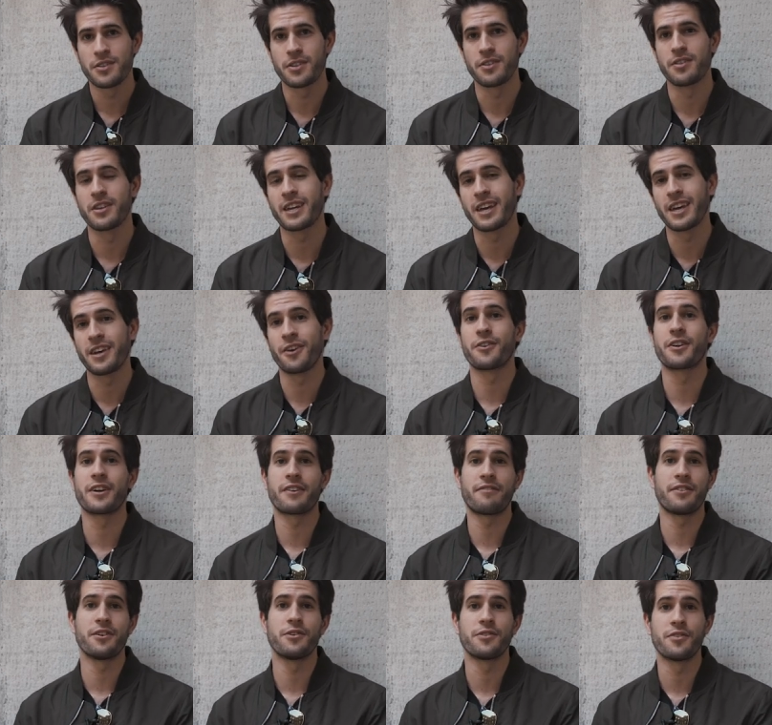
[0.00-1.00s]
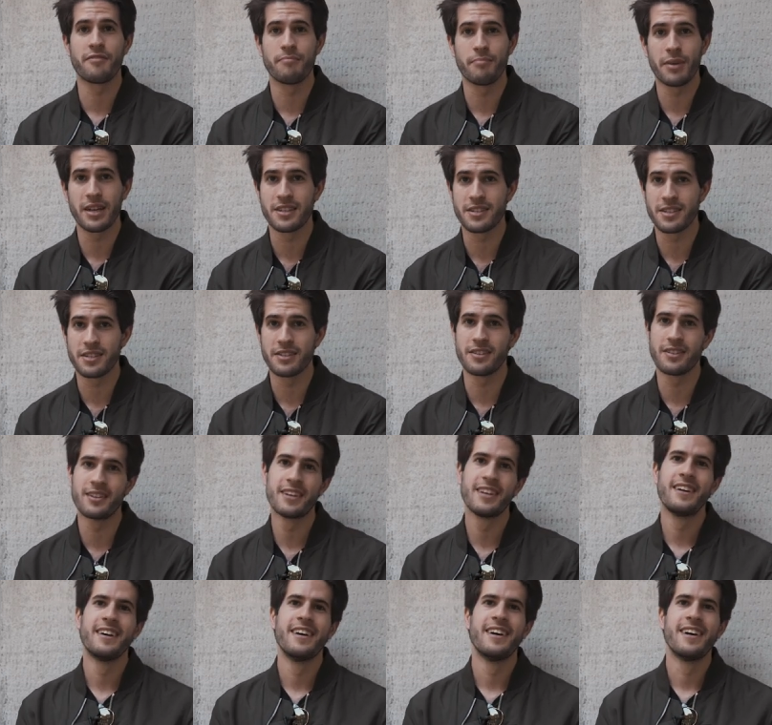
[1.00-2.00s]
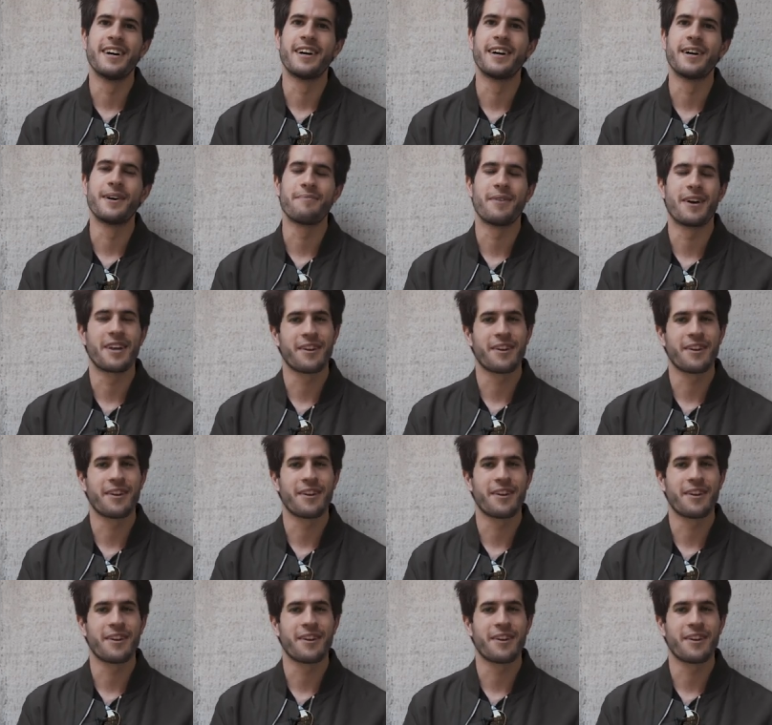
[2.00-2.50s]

to the chaotic field of medicine. Um,